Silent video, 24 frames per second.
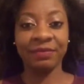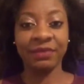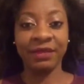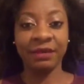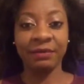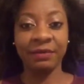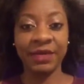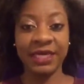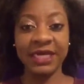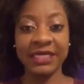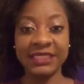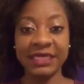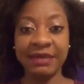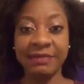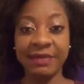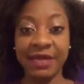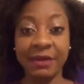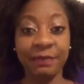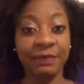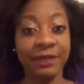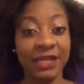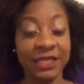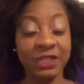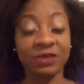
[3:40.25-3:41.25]
Because I'm in
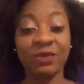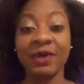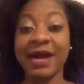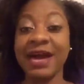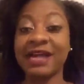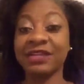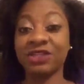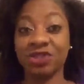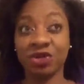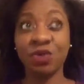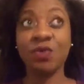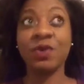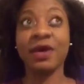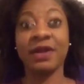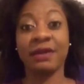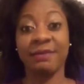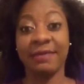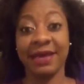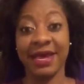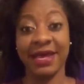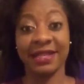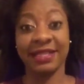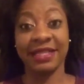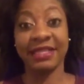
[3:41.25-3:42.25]
a place where I do want a
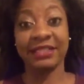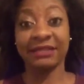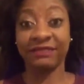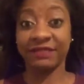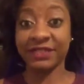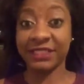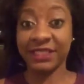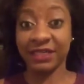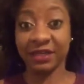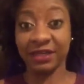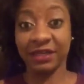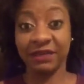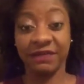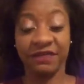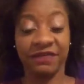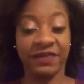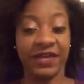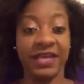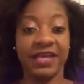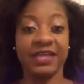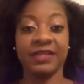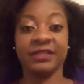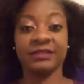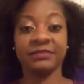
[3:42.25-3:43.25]
man that's physically
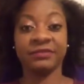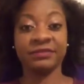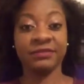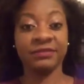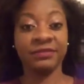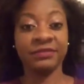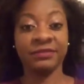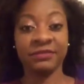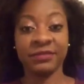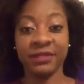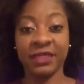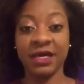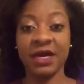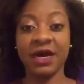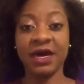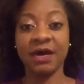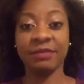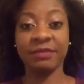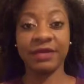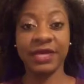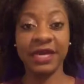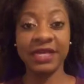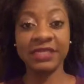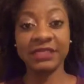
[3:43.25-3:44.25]
fit,
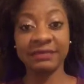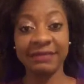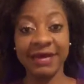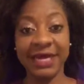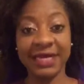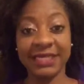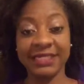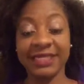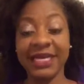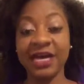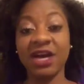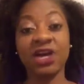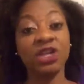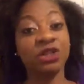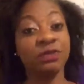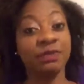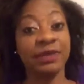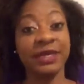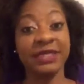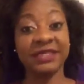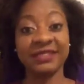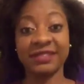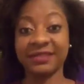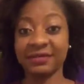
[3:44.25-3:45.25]
cares about his health,
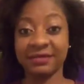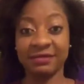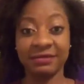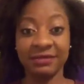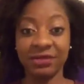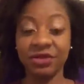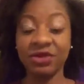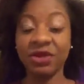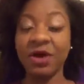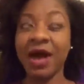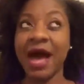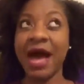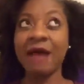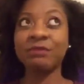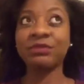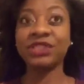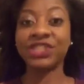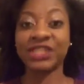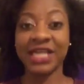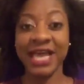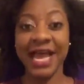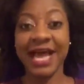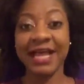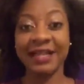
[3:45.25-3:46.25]
but I'm
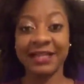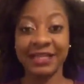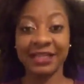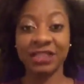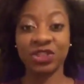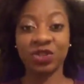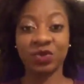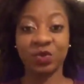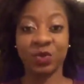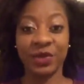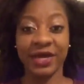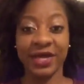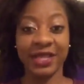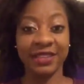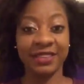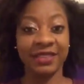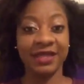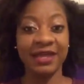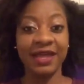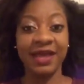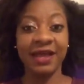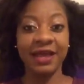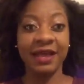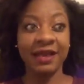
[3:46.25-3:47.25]
challenged with
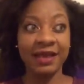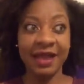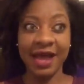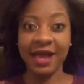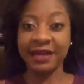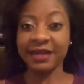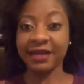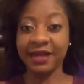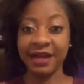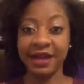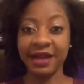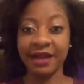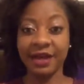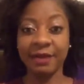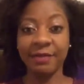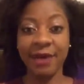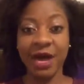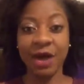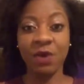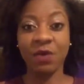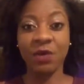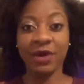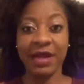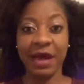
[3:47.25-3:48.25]
not caring
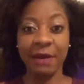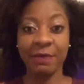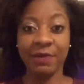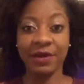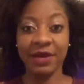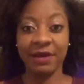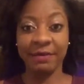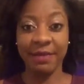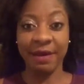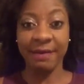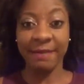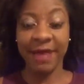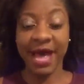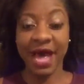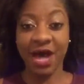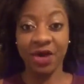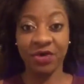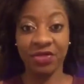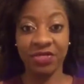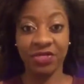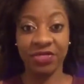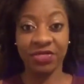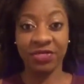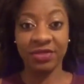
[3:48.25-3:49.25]
about what I put in my
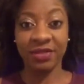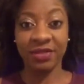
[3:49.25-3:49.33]
mouth